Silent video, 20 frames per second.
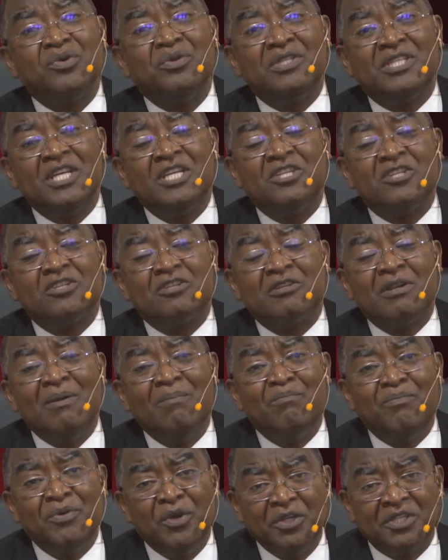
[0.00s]

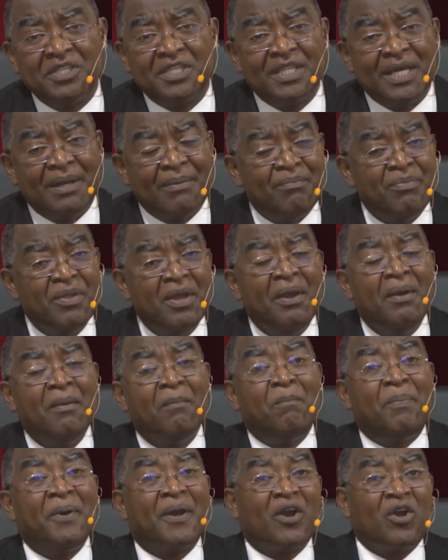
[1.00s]
distribute them,
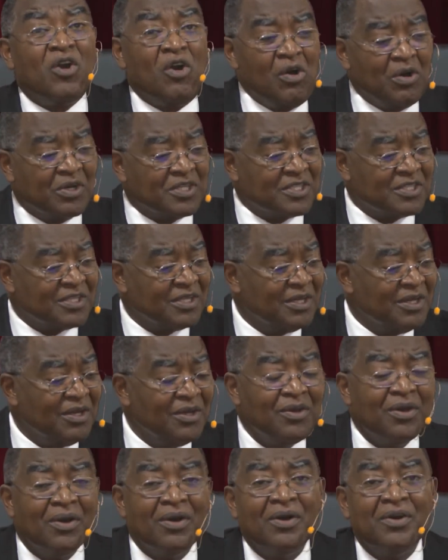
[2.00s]
because
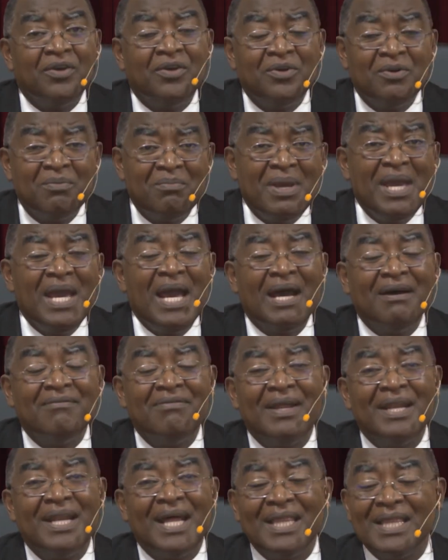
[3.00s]
you may have
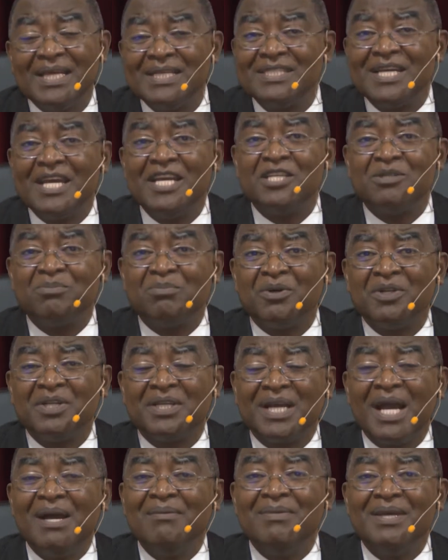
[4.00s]
another church
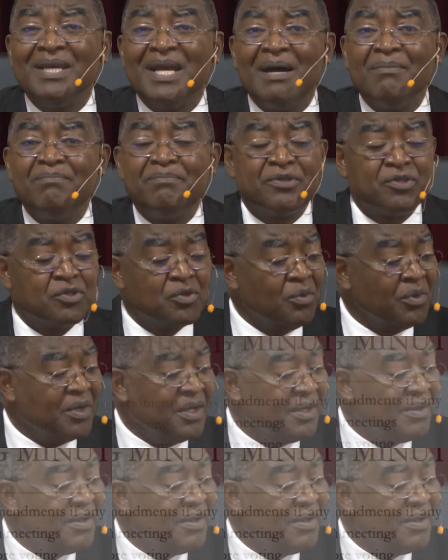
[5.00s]
board coming up soon.